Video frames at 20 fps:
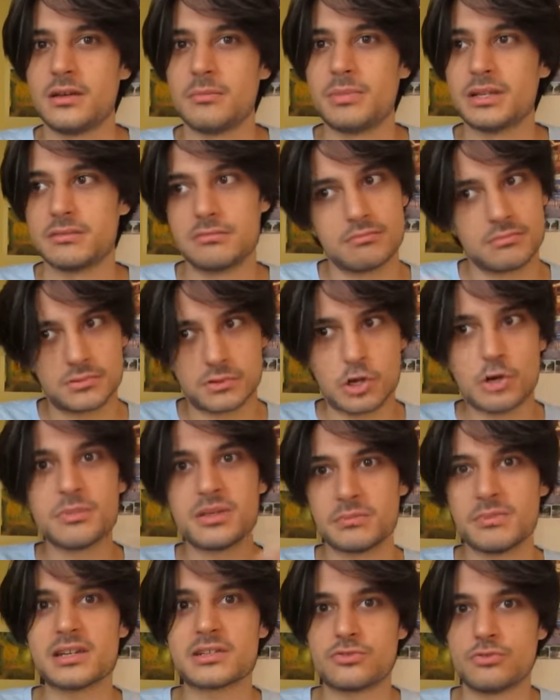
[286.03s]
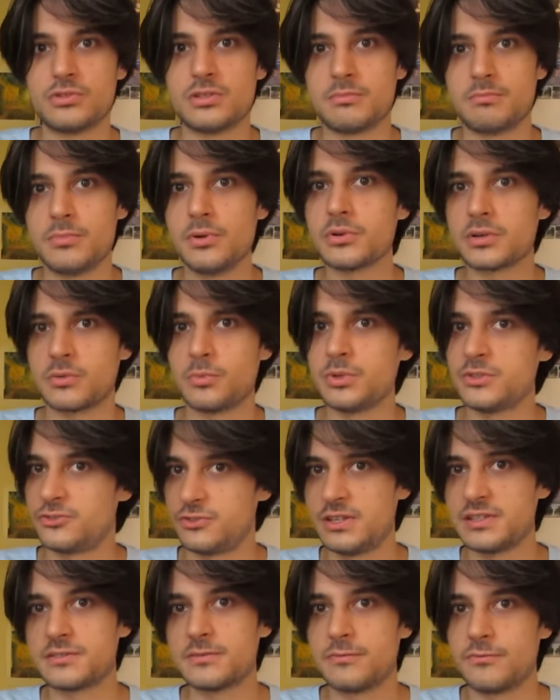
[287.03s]
But coming back to the book,
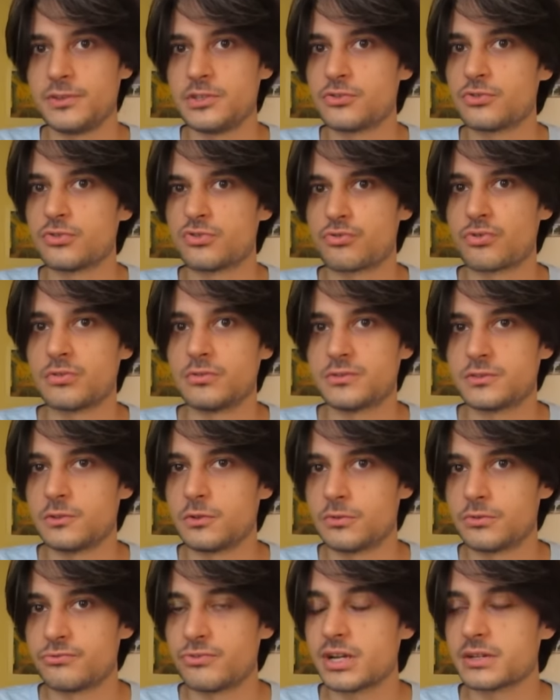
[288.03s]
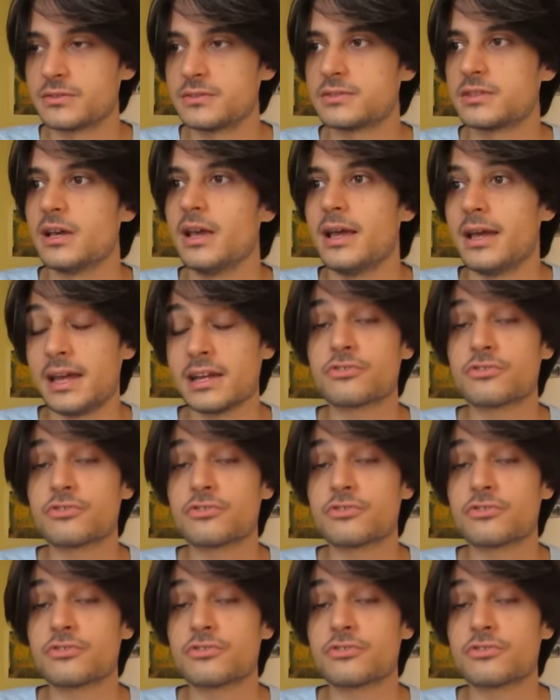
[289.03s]
which doesn't feature trolls nor dragons,